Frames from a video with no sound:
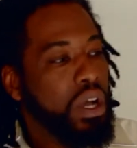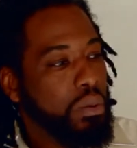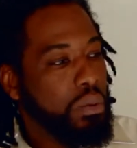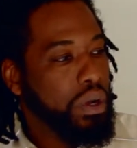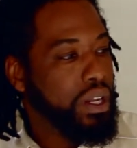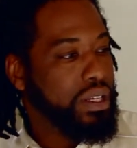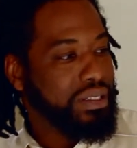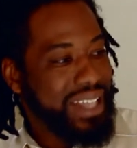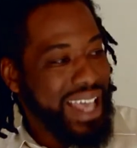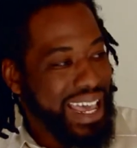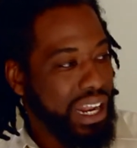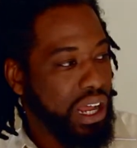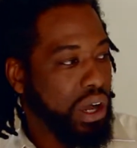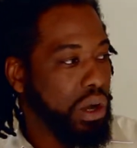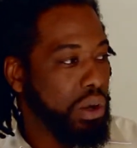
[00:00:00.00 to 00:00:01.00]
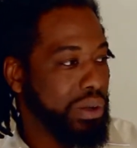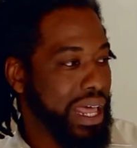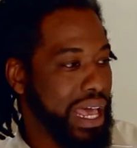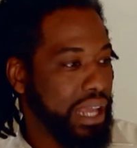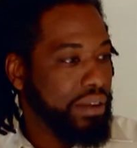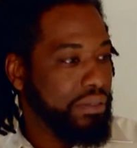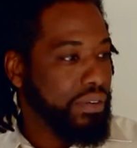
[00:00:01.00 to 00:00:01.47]
where there's not a whole
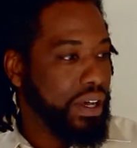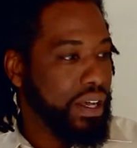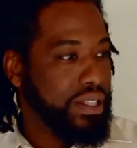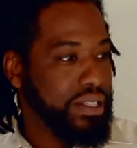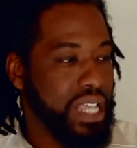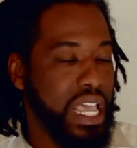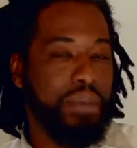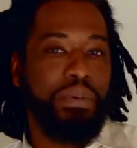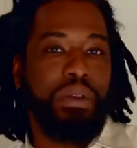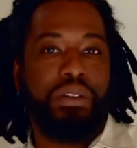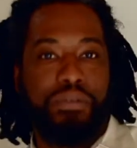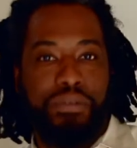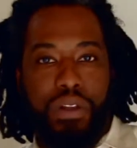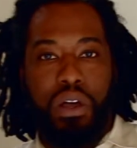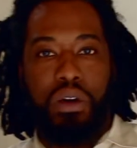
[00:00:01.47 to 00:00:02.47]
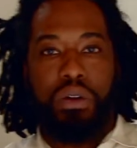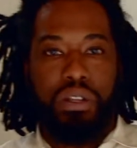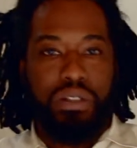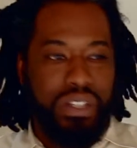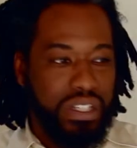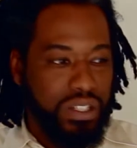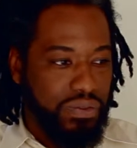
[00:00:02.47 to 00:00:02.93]
lot of taping and
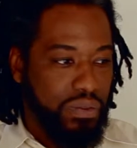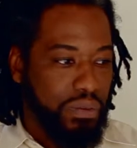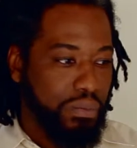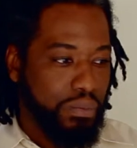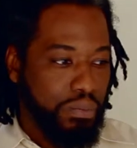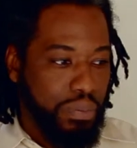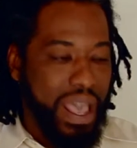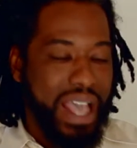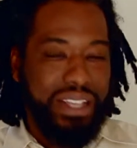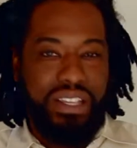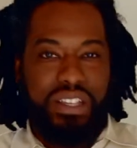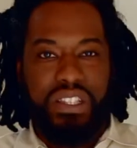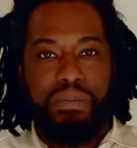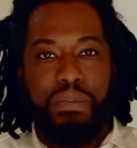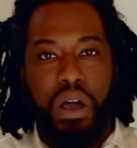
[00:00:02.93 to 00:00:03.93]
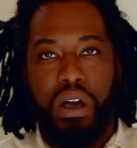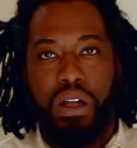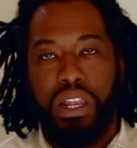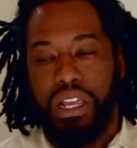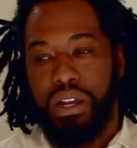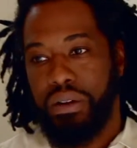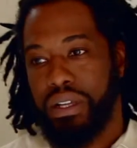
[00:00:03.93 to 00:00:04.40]
floating just from patching small
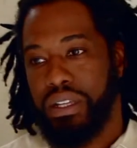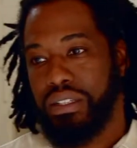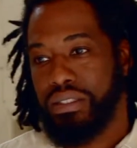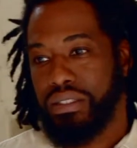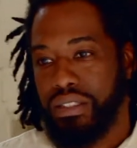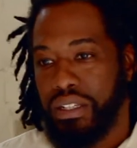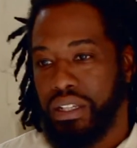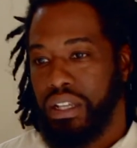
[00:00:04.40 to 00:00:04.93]
areas.